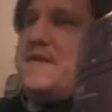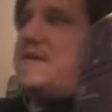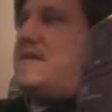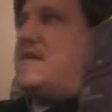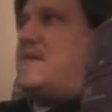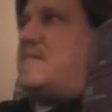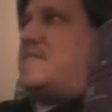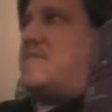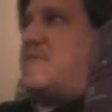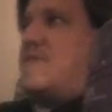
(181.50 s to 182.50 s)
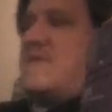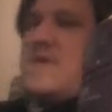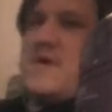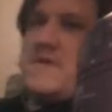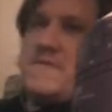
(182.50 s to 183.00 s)
Yeah, so,
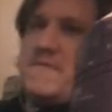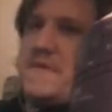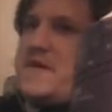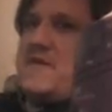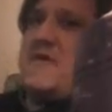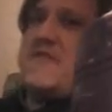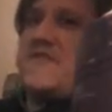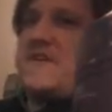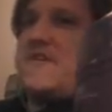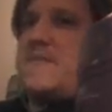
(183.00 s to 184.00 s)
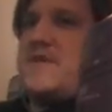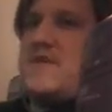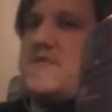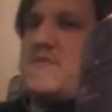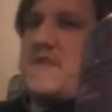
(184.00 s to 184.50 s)
uh, I don't know, I just thought that'd be
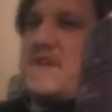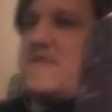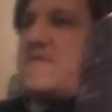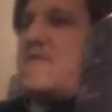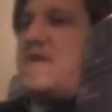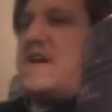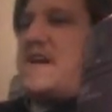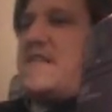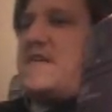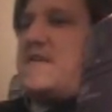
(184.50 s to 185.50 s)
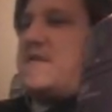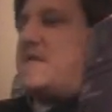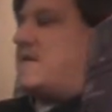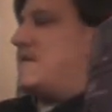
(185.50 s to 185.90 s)
interesting to throw that out there and